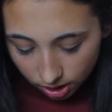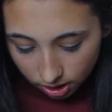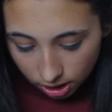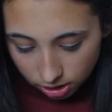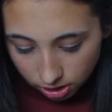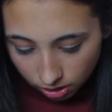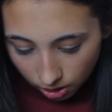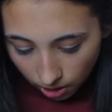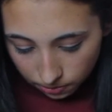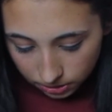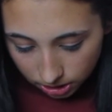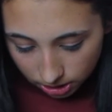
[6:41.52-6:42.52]
There's new
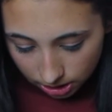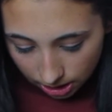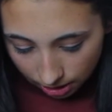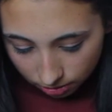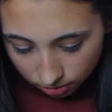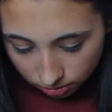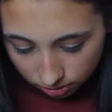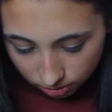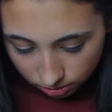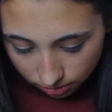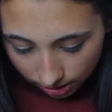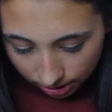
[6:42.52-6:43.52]
options now.
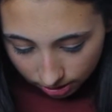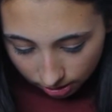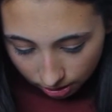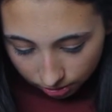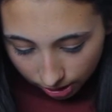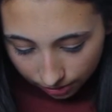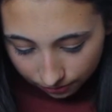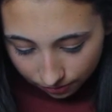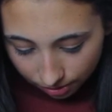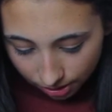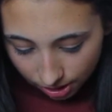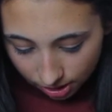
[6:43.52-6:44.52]
Do I, oh, okay.
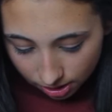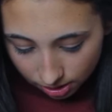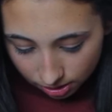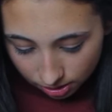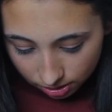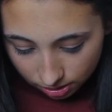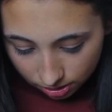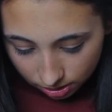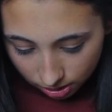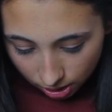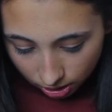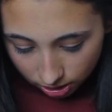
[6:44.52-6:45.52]

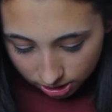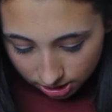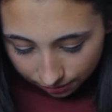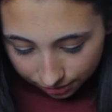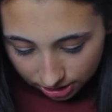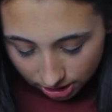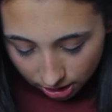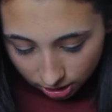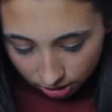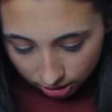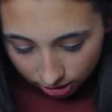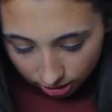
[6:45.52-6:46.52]
All this stuff is
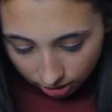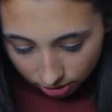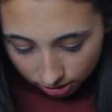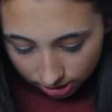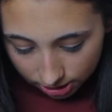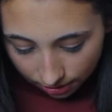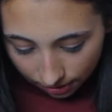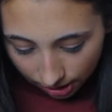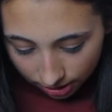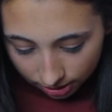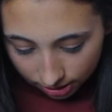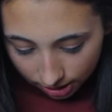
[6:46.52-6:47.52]
ugly though, except
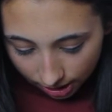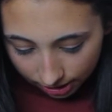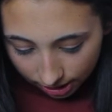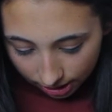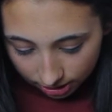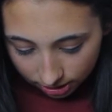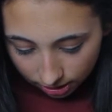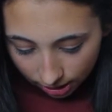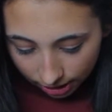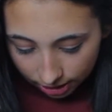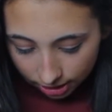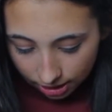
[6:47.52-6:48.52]
I, I kind of
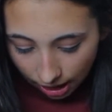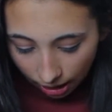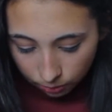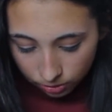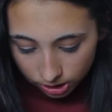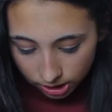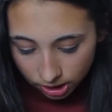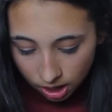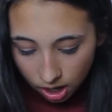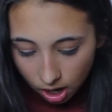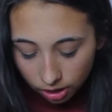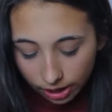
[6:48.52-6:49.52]
like that one.
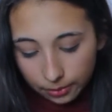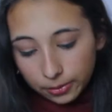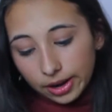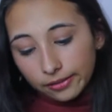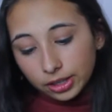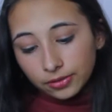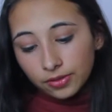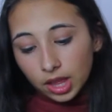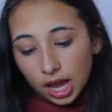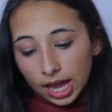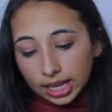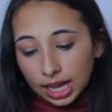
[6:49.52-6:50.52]
Okay, whatever.
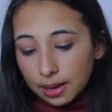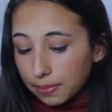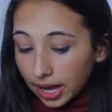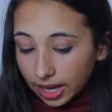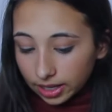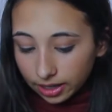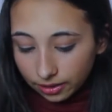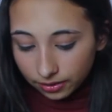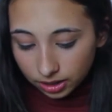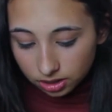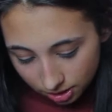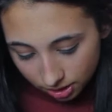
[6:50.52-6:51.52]
I can't buy any of
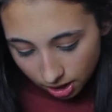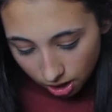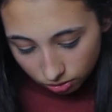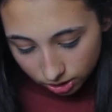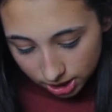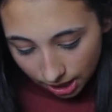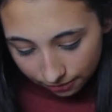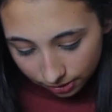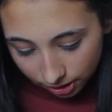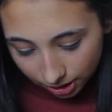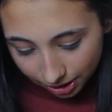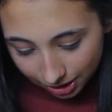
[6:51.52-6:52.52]
it. No,
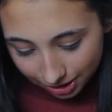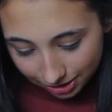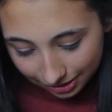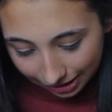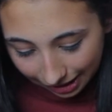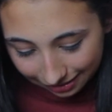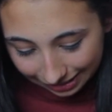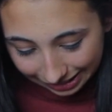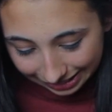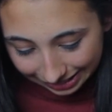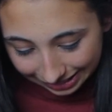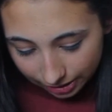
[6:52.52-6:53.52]
definitely not doing that one.
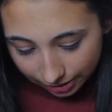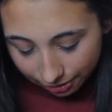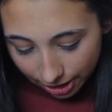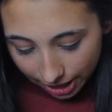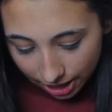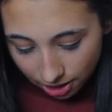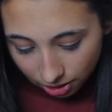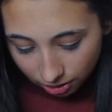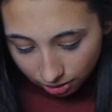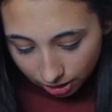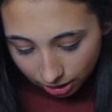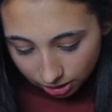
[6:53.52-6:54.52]
Ew, I hate
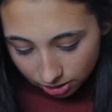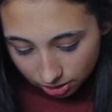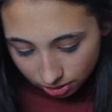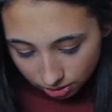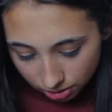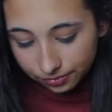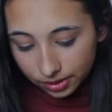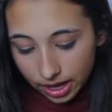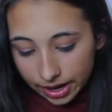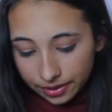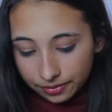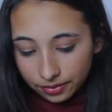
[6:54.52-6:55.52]
all of these.
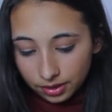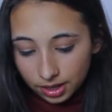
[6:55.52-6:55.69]
There.